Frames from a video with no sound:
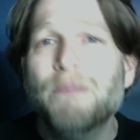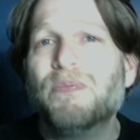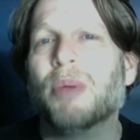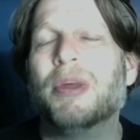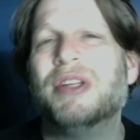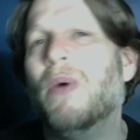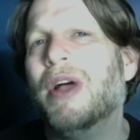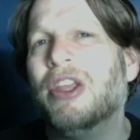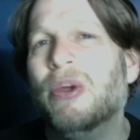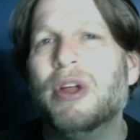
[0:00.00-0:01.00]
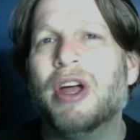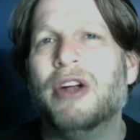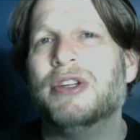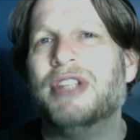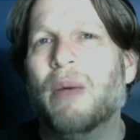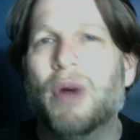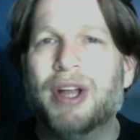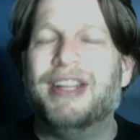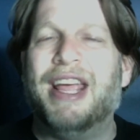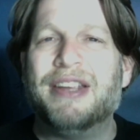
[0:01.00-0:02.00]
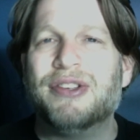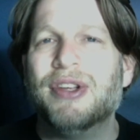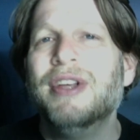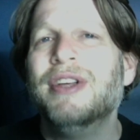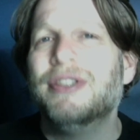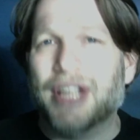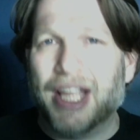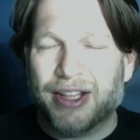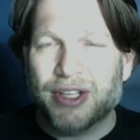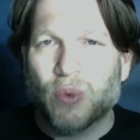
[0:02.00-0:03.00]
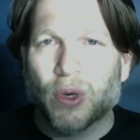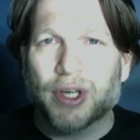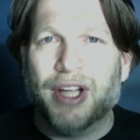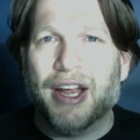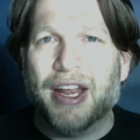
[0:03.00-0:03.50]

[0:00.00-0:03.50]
because I want you to understand what it takes to get this work done.